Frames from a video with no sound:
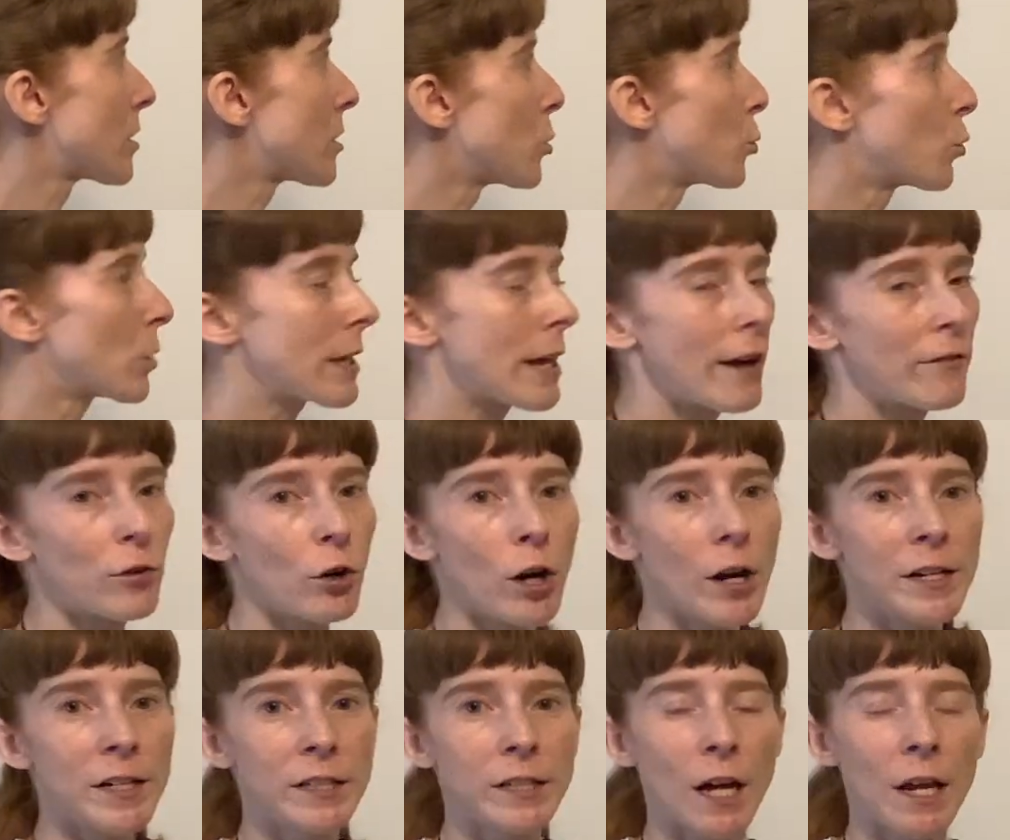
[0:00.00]
so we have
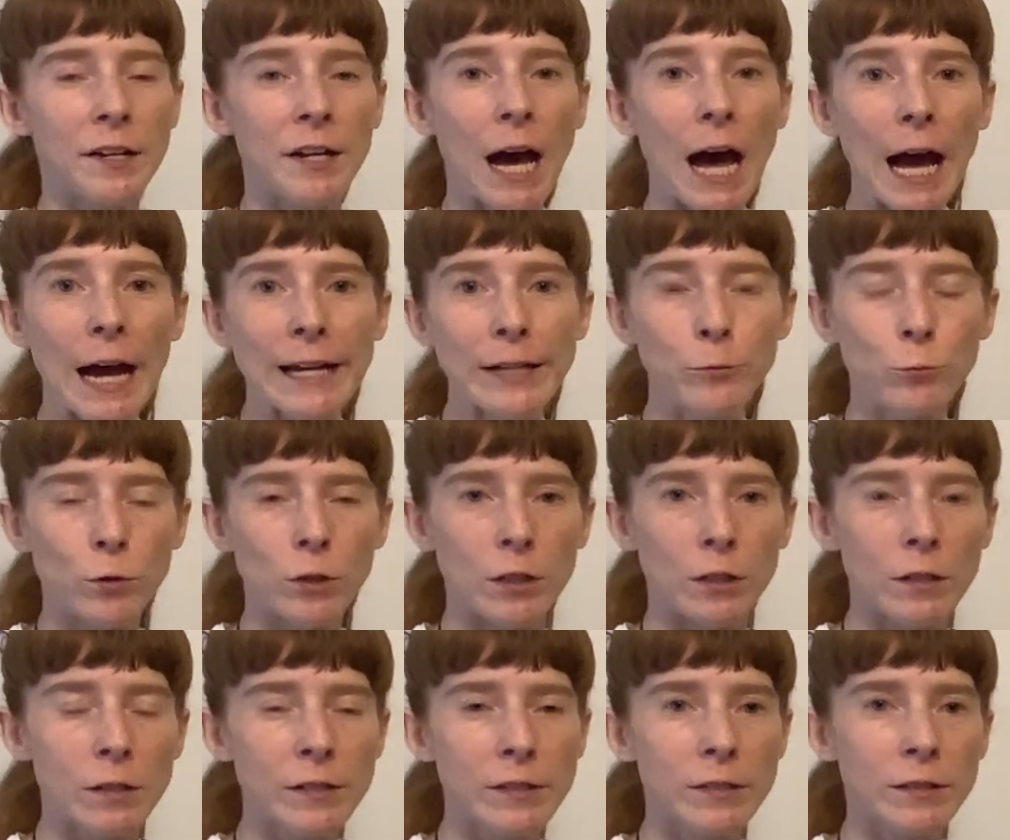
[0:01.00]
already done ein
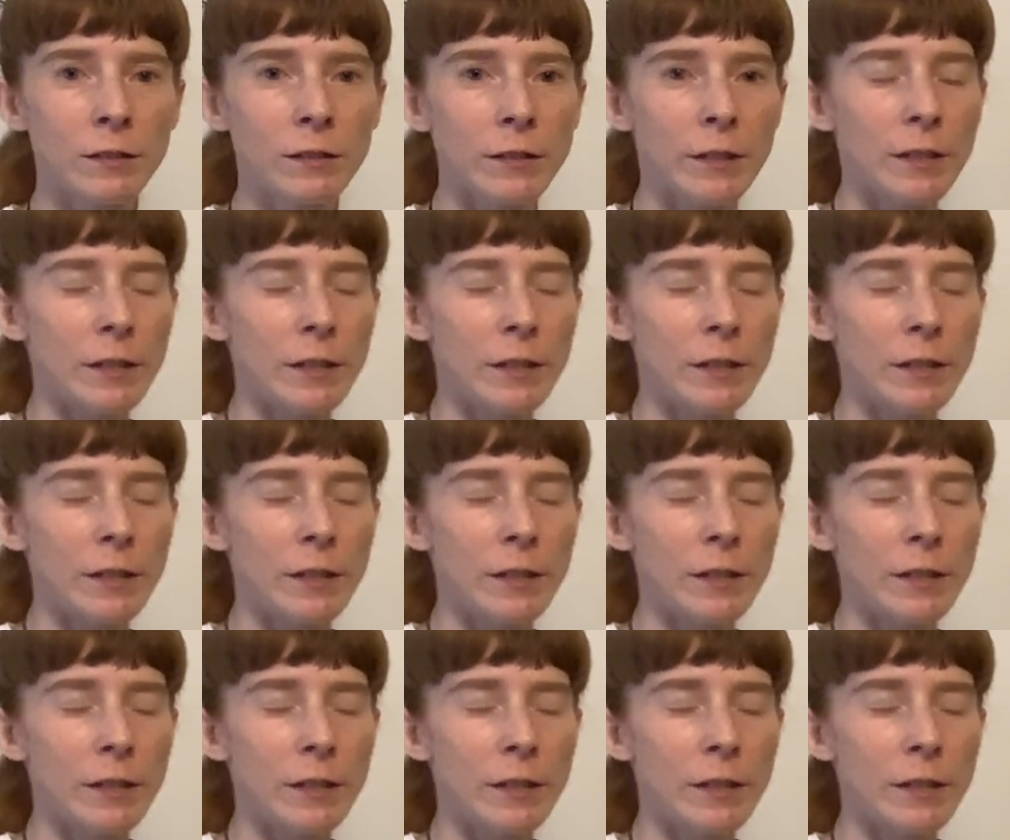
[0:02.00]
words,